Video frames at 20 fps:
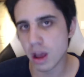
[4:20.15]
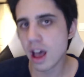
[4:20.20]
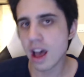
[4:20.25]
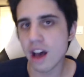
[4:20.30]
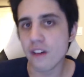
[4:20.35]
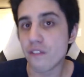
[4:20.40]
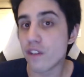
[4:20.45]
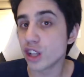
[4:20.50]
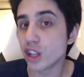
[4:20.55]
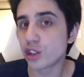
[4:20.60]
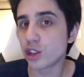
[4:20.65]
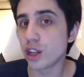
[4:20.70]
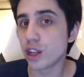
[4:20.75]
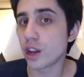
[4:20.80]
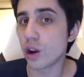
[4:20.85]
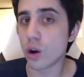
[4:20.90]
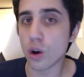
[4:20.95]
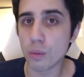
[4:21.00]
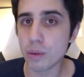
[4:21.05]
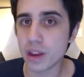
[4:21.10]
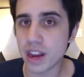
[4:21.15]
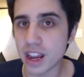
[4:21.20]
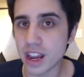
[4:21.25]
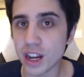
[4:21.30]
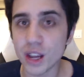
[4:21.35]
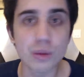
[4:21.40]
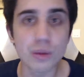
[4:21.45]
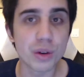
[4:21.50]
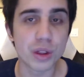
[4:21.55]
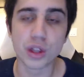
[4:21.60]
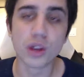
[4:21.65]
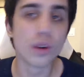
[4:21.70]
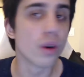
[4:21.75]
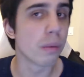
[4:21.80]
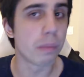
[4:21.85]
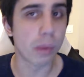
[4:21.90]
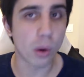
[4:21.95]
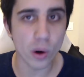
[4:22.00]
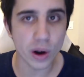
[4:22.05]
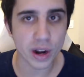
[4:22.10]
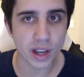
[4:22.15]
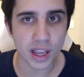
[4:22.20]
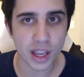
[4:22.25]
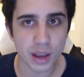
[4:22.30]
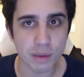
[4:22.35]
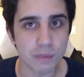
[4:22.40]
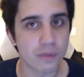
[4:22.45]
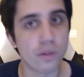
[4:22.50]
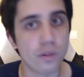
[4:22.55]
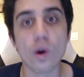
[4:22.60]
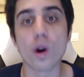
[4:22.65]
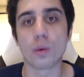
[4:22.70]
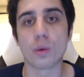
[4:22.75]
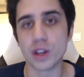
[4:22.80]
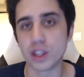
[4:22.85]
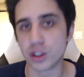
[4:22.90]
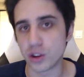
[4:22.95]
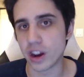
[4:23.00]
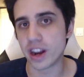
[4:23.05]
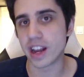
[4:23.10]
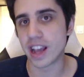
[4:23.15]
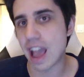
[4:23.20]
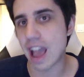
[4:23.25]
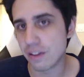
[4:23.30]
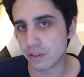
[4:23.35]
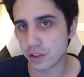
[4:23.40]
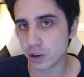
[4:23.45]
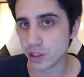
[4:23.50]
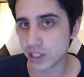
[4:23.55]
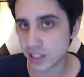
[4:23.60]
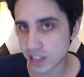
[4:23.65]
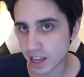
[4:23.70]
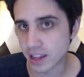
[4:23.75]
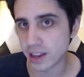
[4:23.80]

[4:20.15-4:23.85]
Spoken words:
eventually culminating with you reporting him for win trading after the 2nd